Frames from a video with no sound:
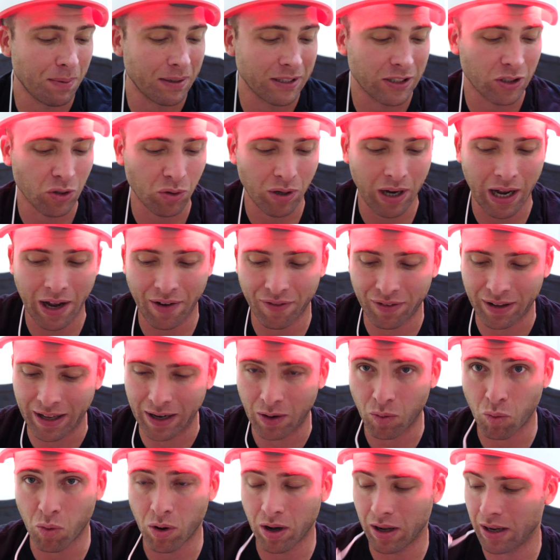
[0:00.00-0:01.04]
I still have
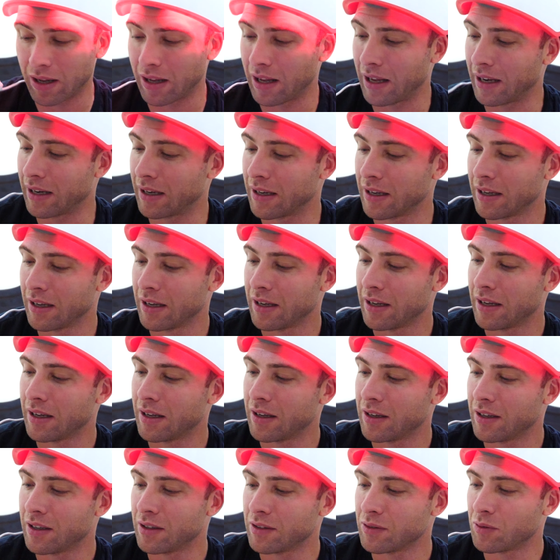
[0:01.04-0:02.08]

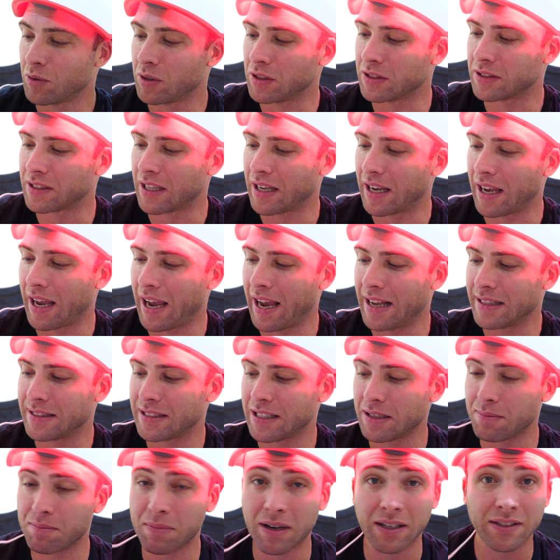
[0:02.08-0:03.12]
let's say
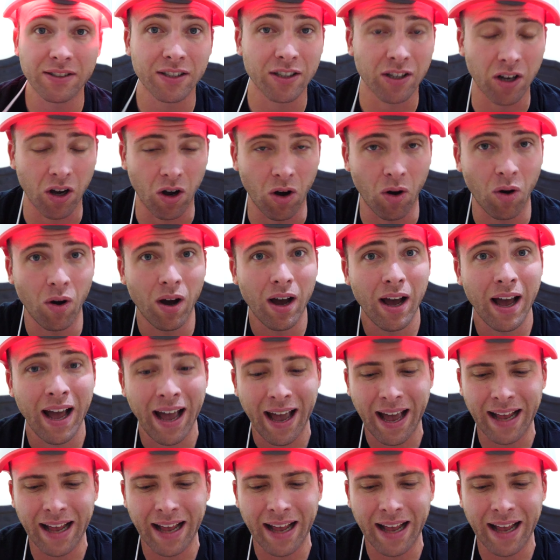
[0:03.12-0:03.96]
18 minutes to go.